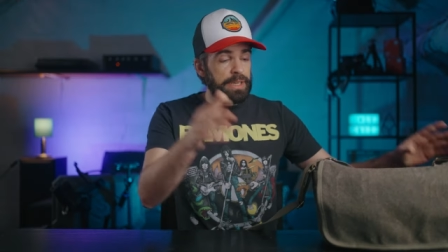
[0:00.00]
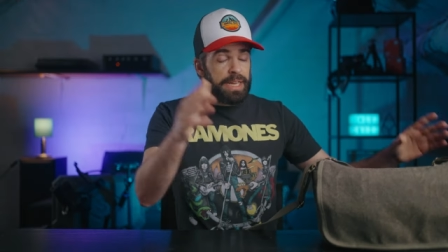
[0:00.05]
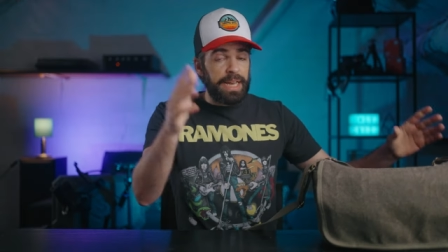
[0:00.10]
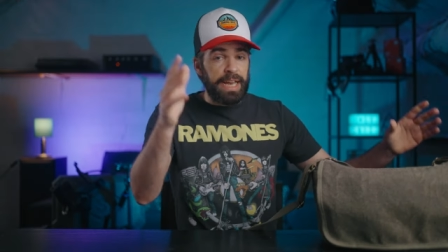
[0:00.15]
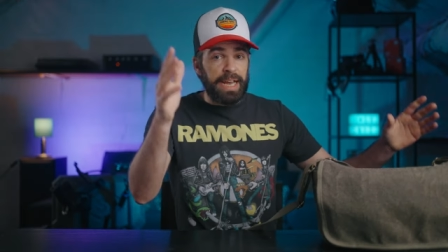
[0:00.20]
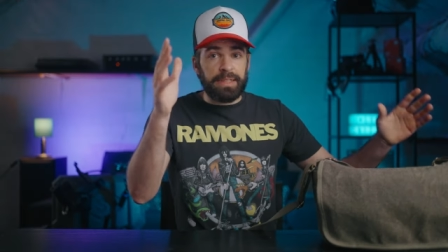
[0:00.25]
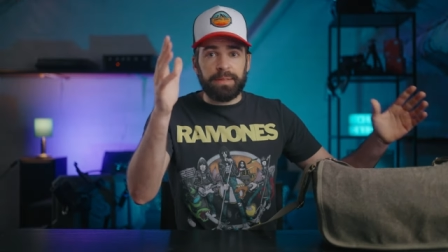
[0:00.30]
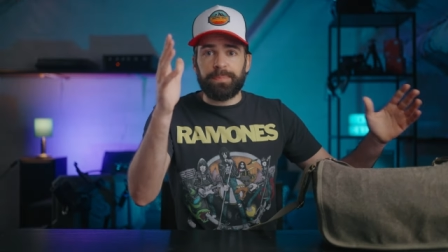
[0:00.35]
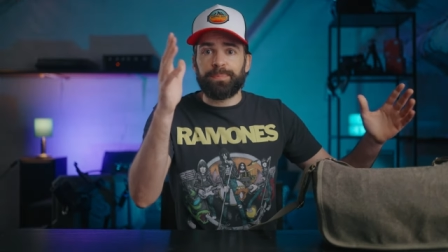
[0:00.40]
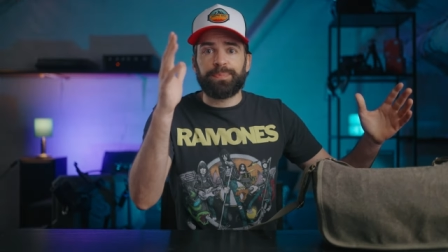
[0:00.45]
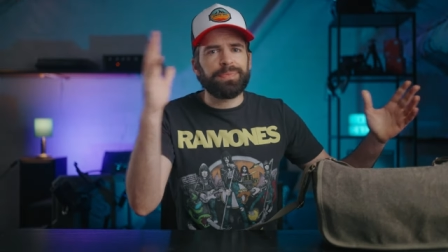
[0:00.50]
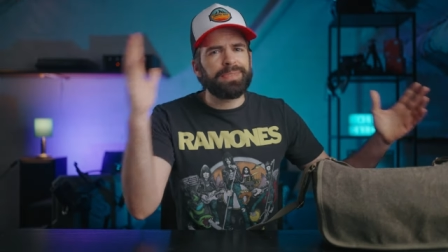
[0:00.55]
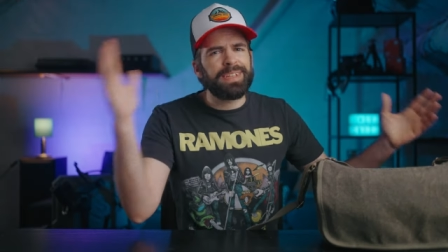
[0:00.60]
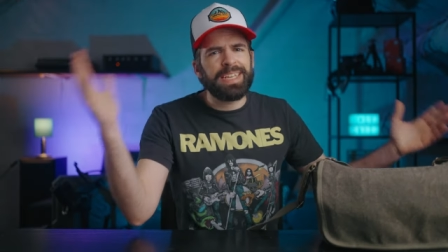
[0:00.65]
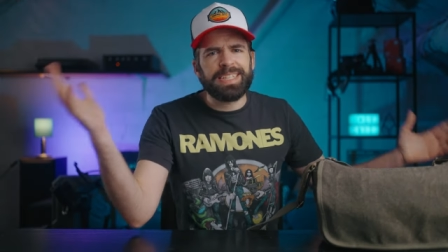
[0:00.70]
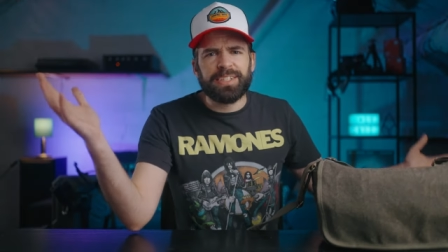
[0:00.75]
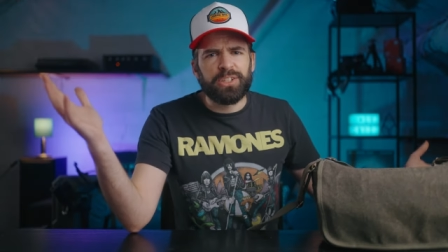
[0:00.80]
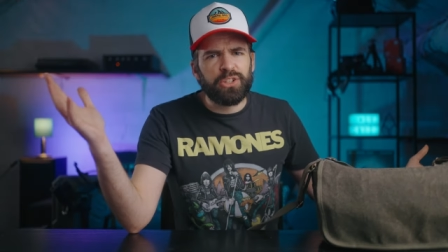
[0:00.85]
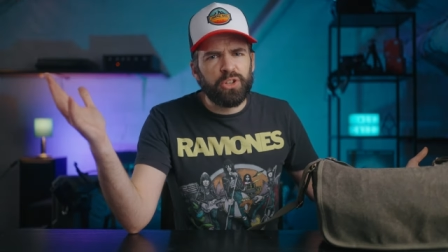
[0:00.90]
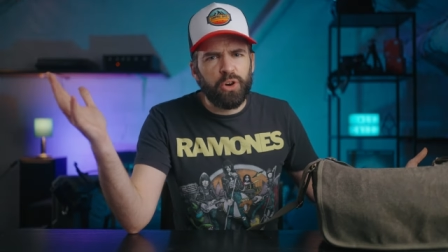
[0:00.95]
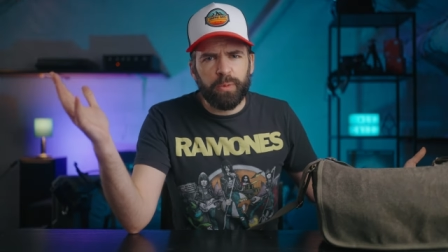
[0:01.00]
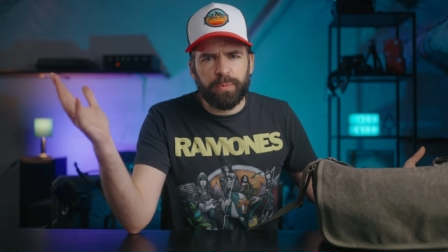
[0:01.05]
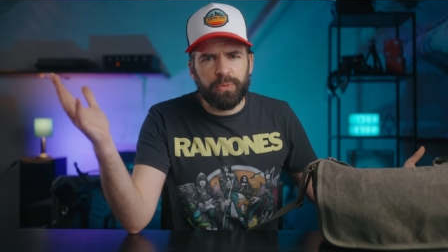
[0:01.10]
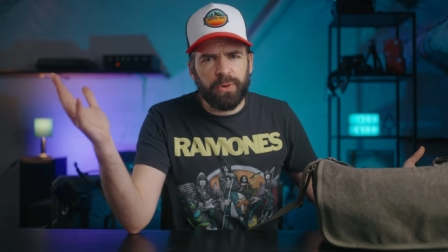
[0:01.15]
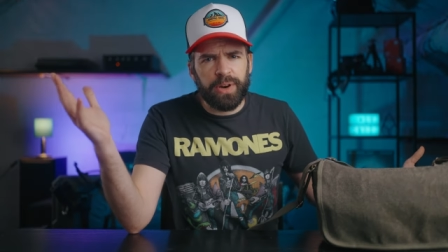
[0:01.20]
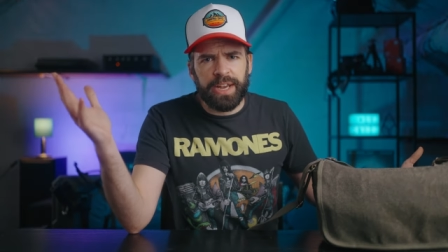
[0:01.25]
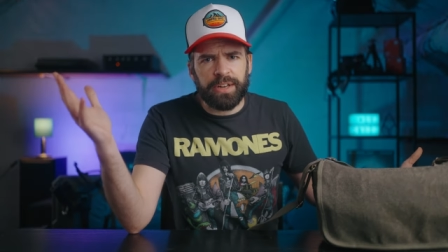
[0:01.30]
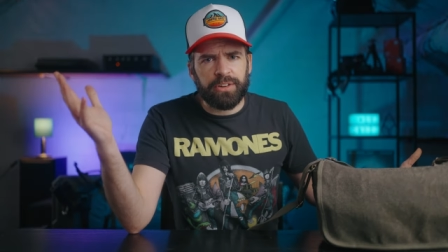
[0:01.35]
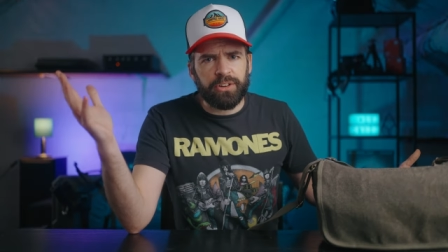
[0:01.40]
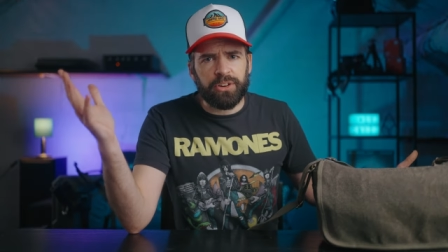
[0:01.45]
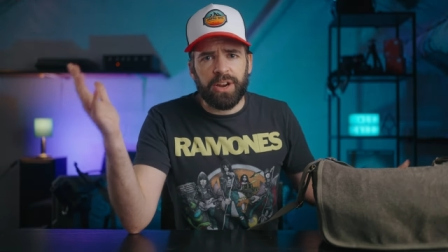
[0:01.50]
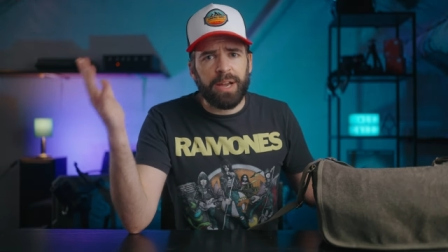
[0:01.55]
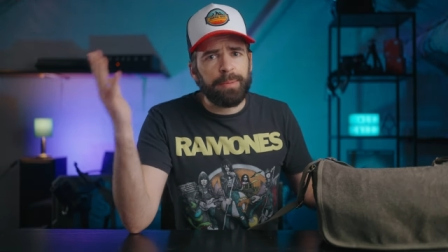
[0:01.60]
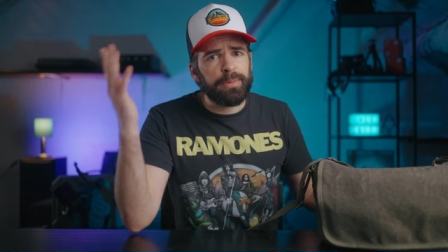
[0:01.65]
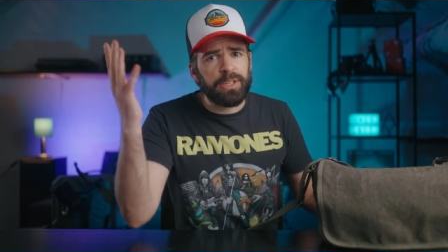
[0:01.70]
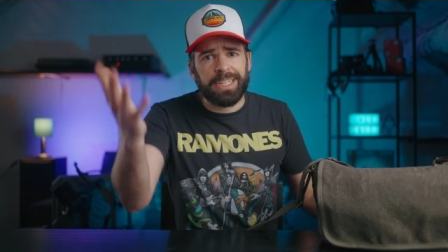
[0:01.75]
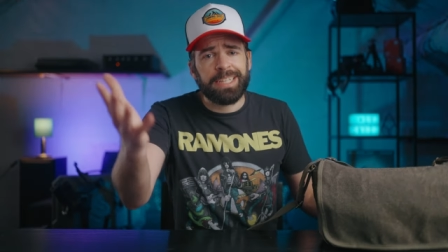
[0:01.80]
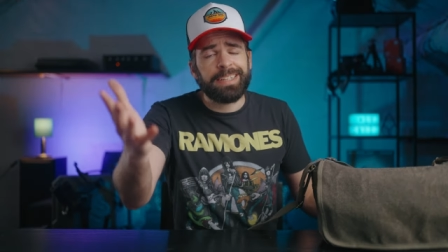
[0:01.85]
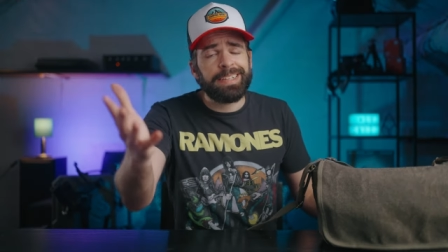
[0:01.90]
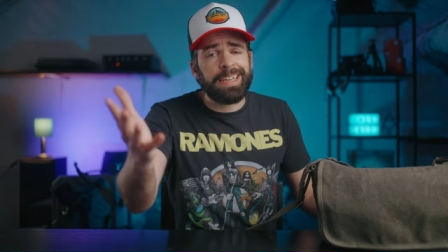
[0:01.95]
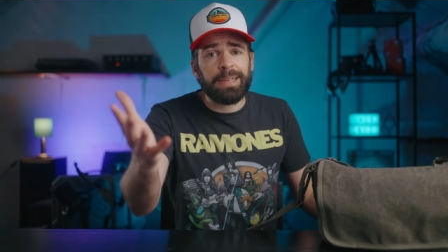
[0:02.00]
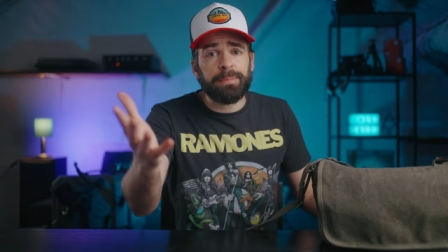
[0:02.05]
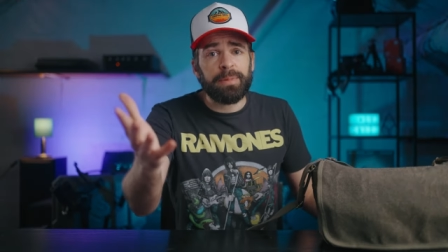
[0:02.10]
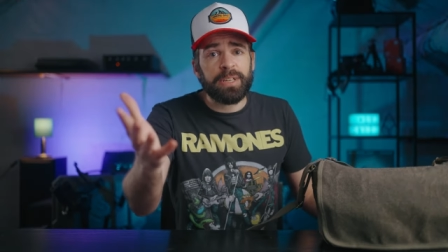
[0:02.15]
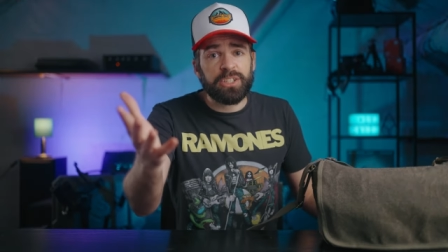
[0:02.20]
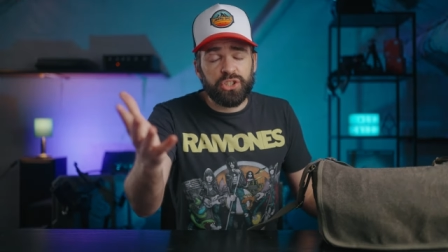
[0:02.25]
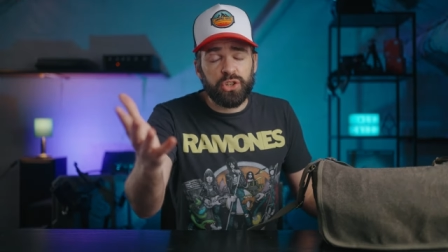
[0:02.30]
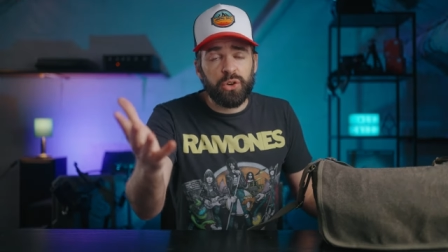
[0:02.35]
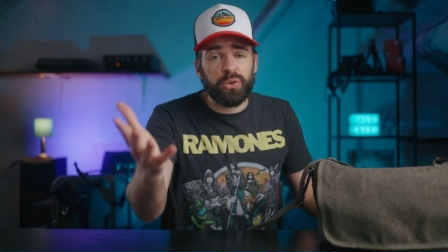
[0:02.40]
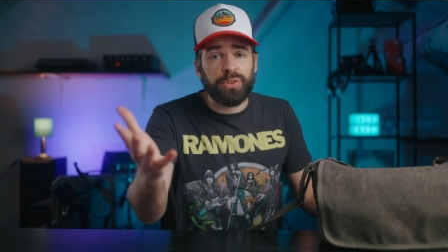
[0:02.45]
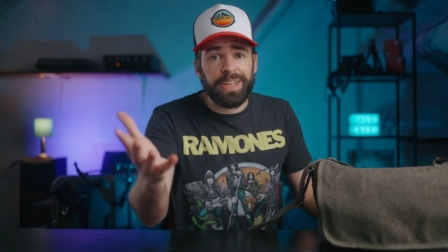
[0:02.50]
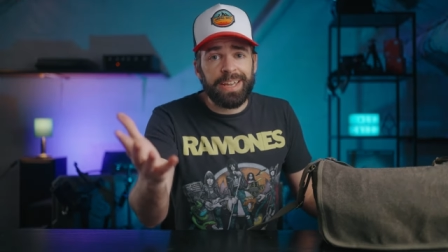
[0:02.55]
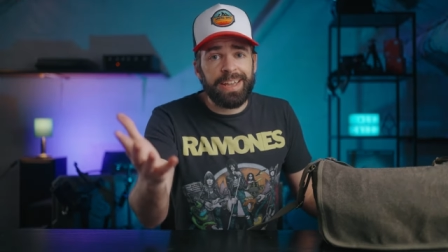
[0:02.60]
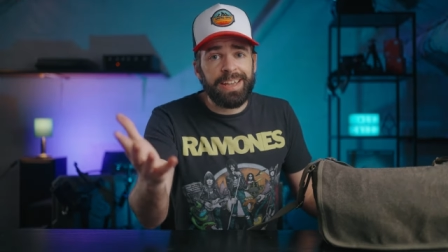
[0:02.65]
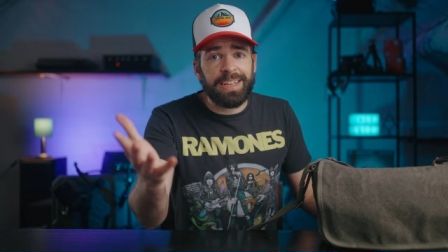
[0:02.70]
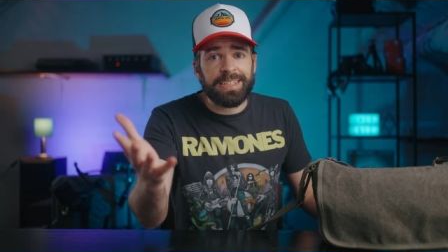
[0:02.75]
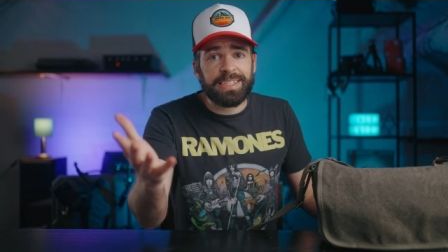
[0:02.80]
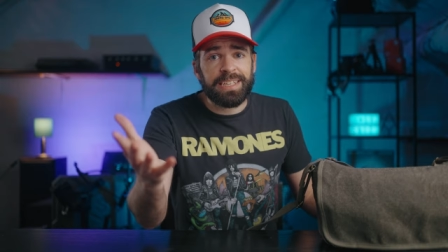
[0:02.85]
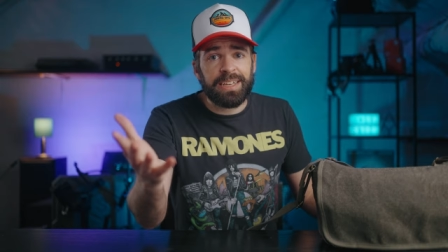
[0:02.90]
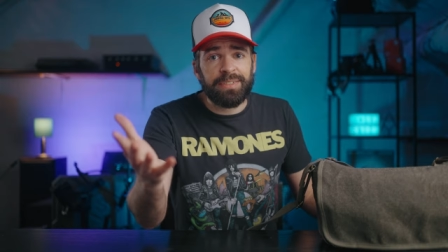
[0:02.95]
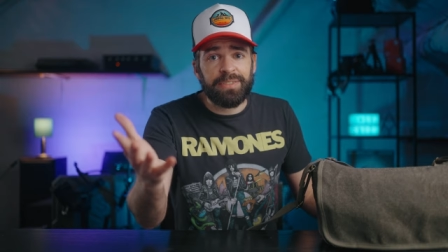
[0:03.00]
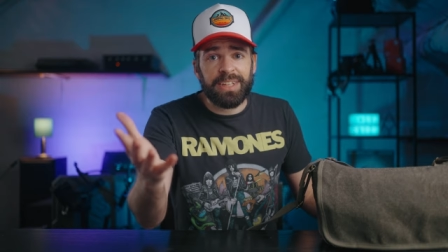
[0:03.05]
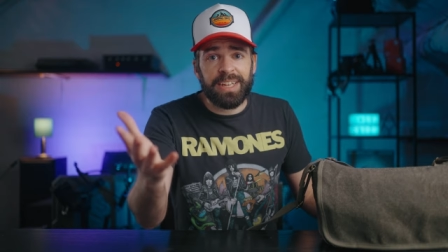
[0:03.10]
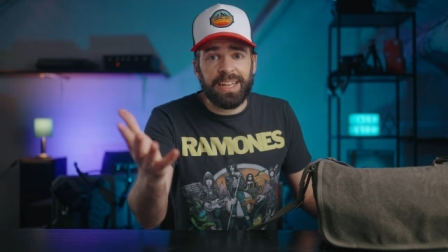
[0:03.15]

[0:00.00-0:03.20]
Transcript: And it's a no-brainer. I'm gonna take my Sony a7